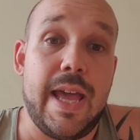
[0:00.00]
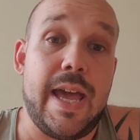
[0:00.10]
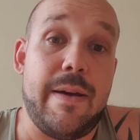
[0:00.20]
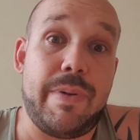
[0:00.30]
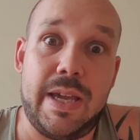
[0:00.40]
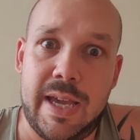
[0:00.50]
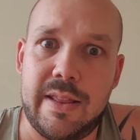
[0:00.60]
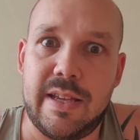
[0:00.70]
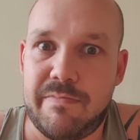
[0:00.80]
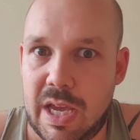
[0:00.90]
But it
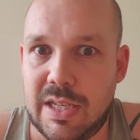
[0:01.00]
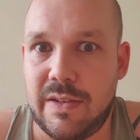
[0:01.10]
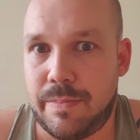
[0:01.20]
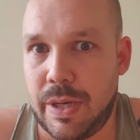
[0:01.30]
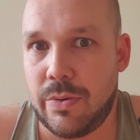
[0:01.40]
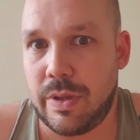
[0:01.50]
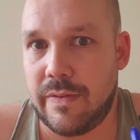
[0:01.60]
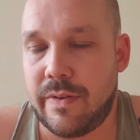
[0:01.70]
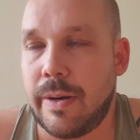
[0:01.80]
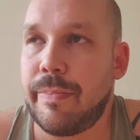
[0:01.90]
had that massive pill in
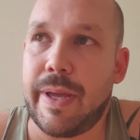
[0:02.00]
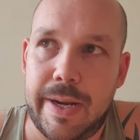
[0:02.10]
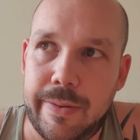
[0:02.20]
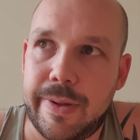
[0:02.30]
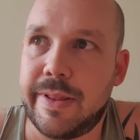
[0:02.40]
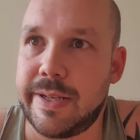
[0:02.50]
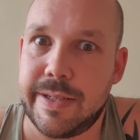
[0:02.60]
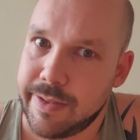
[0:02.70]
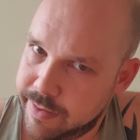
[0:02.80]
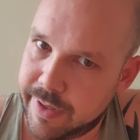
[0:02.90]
the front. But anyway,
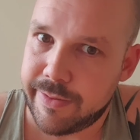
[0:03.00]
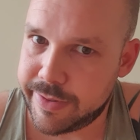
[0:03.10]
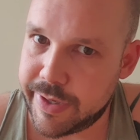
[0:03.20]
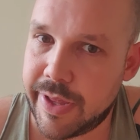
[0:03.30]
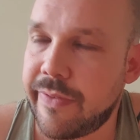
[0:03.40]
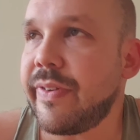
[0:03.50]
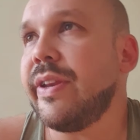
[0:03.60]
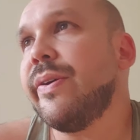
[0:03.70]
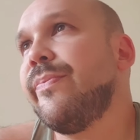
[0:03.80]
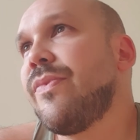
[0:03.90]
that's it. That was another
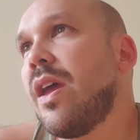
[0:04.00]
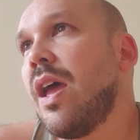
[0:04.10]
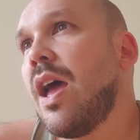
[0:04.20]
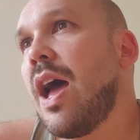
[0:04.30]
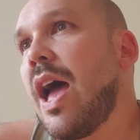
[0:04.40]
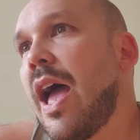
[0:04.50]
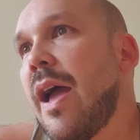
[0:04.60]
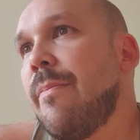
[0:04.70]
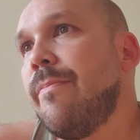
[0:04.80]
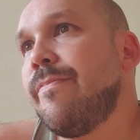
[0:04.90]
video.
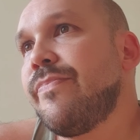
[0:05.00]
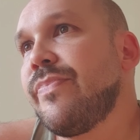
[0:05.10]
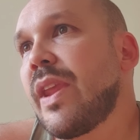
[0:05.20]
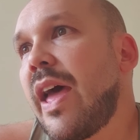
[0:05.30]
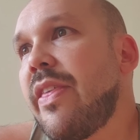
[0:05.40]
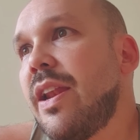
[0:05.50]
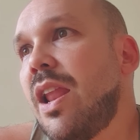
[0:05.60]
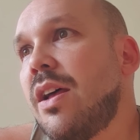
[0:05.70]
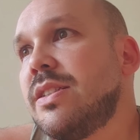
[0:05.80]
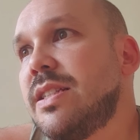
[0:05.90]
And then
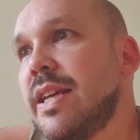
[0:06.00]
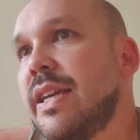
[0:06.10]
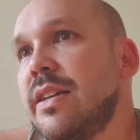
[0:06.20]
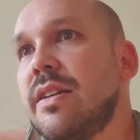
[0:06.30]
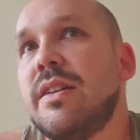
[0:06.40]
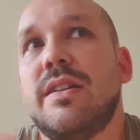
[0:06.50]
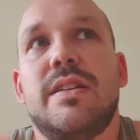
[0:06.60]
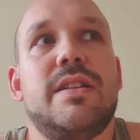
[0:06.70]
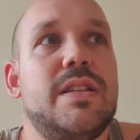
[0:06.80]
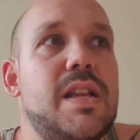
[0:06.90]
lastly
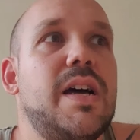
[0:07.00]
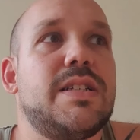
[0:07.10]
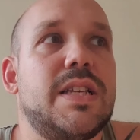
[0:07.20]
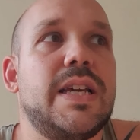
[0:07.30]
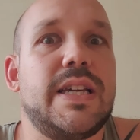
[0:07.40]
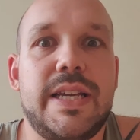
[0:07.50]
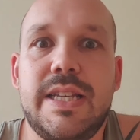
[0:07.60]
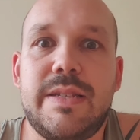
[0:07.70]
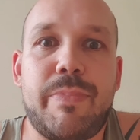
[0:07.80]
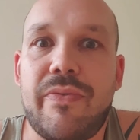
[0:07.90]

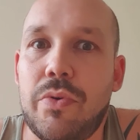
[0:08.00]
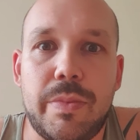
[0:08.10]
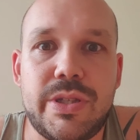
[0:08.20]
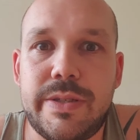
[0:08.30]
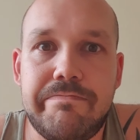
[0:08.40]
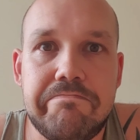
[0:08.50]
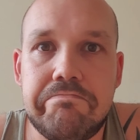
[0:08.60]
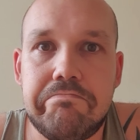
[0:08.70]
is performance.